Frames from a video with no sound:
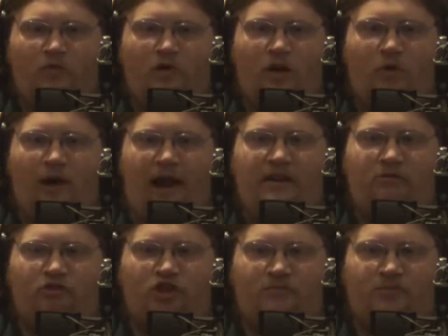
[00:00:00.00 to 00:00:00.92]
No, I
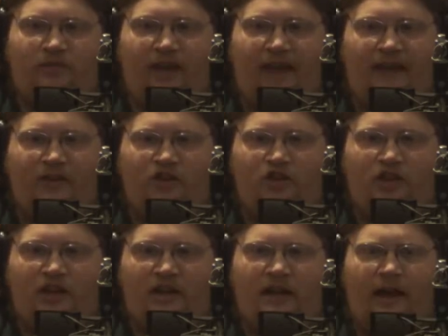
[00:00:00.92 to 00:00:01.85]
don't jump off the edge.
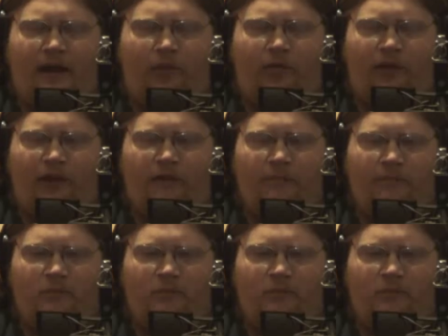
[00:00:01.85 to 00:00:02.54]
I don't think.